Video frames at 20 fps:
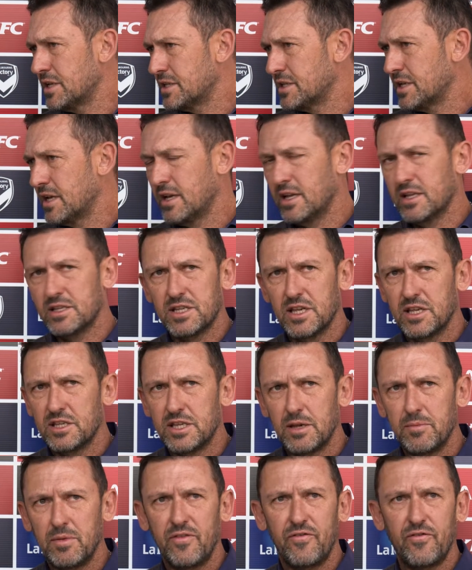It's a
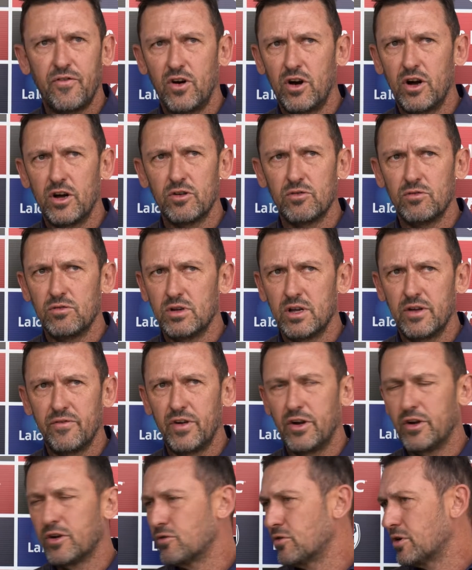semi-final, a
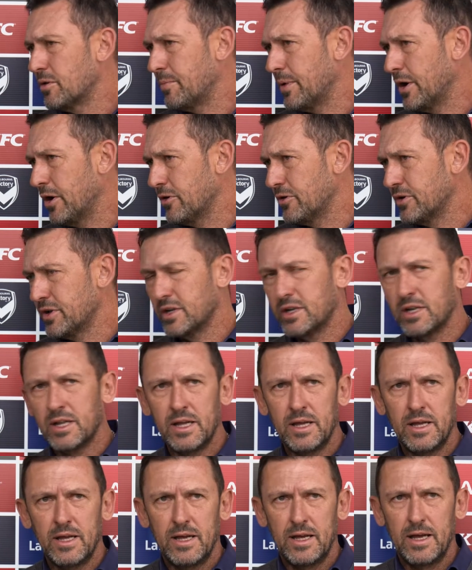very good opponent,
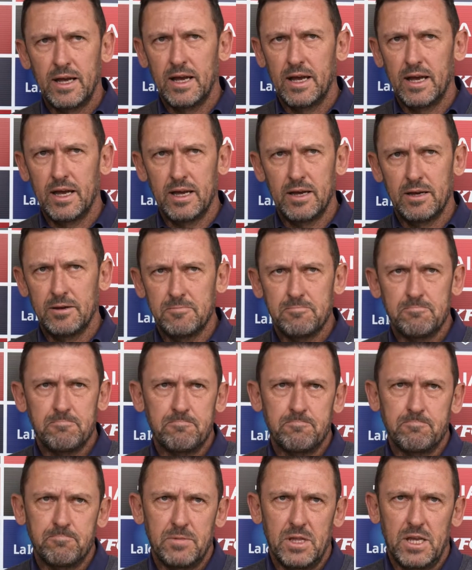
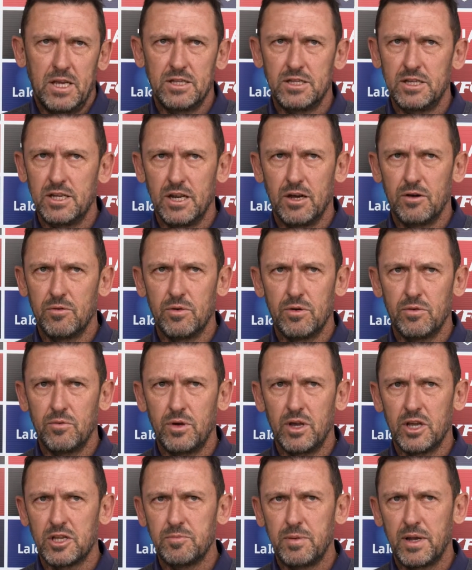and
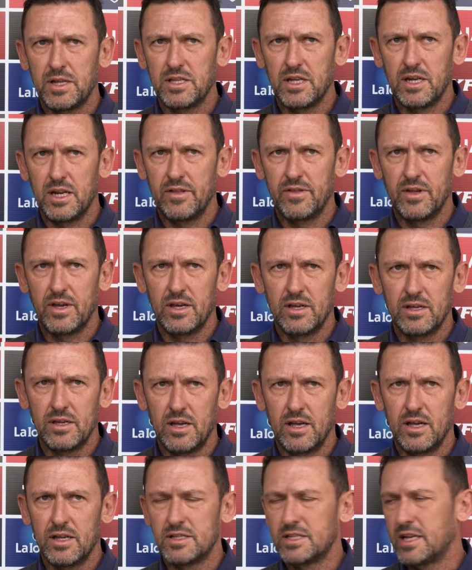we expect another
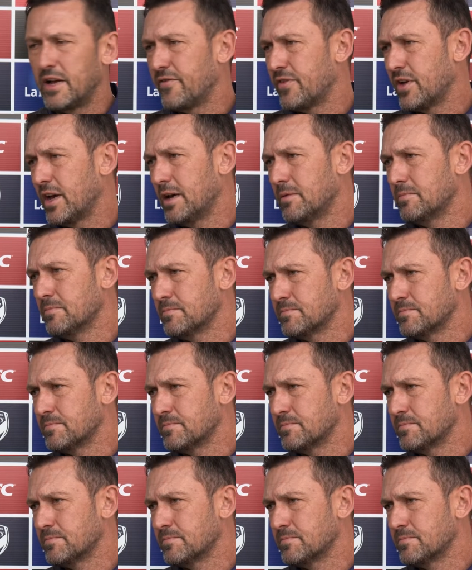tough game.